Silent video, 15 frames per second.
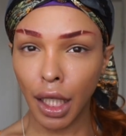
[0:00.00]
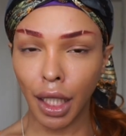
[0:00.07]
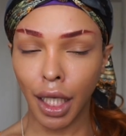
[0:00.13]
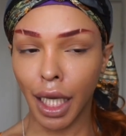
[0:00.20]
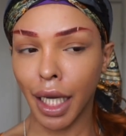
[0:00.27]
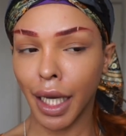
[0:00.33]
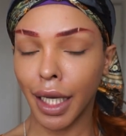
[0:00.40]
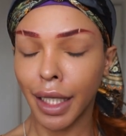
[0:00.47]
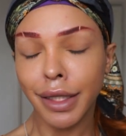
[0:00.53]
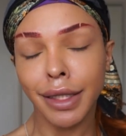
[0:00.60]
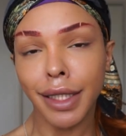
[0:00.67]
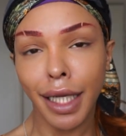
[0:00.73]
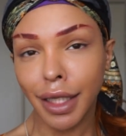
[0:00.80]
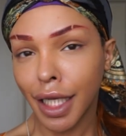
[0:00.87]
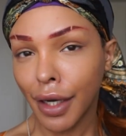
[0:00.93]
yeah, it's
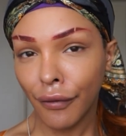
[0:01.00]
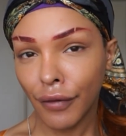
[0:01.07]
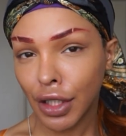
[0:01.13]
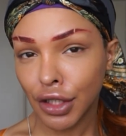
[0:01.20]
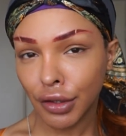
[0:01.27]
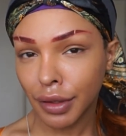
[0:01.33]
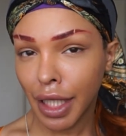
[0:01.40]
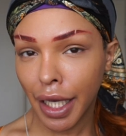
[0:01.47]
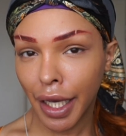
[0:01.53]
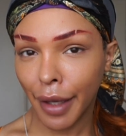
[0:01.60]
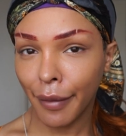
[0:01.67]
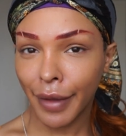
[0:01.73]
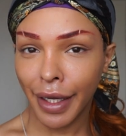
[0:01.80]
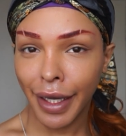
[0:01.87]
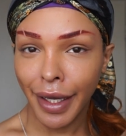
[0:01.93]
nothing official
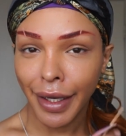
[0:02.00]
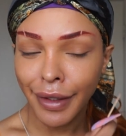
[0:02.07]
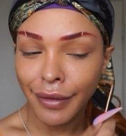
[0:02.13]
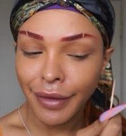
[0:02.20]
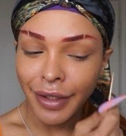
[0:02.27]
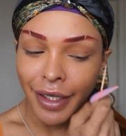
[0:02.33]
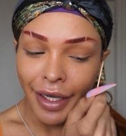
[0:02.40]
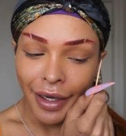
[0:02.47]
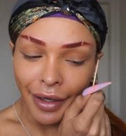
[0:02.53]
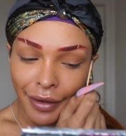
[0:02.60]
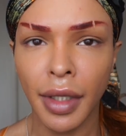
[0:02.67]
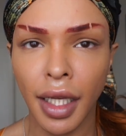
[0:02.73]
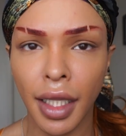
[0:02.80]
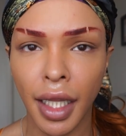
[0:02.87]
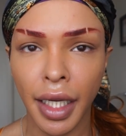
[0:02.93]
yet, but yeah.
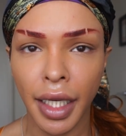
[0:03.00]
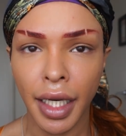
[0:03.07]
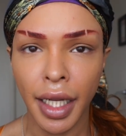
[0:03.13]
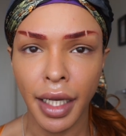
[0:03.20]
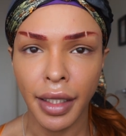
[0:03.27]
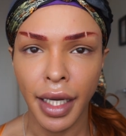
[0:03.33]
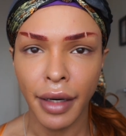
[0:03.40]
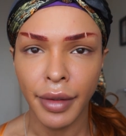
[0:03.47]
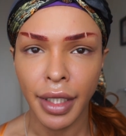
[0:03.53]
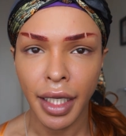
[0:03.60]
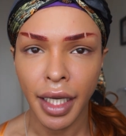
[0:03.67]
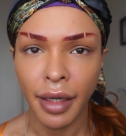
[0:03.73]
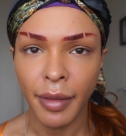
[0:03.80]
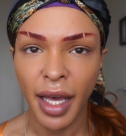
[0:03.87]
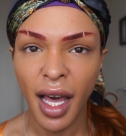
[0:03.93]
I'm not liking how that one
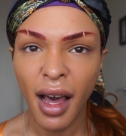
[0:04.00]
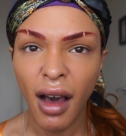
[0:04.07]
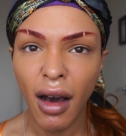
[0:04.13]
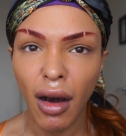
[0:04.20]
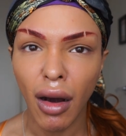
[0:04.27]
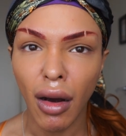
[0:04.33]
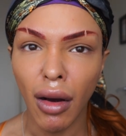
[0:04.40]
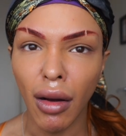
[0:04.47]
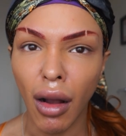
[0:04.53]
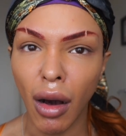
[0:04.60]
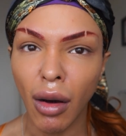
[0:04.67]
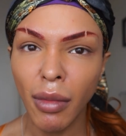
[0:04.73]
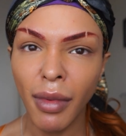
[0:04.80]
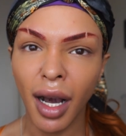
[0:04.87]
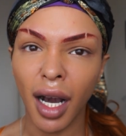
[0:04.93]
came out.
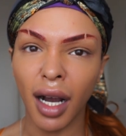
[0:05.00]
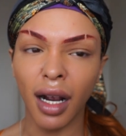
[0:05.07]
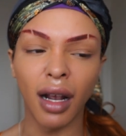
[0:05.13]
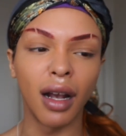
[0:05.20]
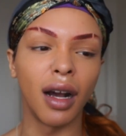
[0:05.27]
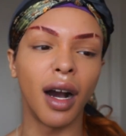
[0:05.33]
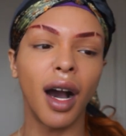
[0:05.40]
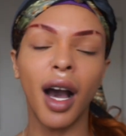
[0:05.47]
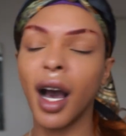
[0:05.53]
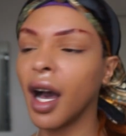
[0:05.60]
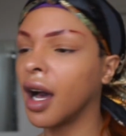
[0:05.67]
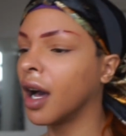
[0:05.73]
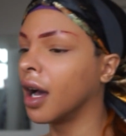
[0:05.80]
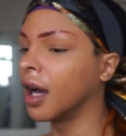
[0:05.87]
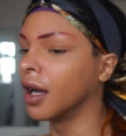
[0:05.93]
Oh my
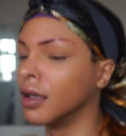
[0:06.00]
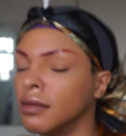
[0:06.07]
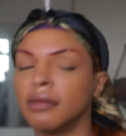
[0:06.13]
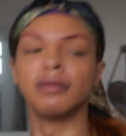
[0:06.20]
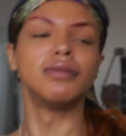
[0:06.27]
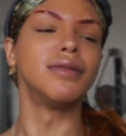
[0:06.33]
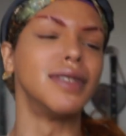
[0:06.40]
god.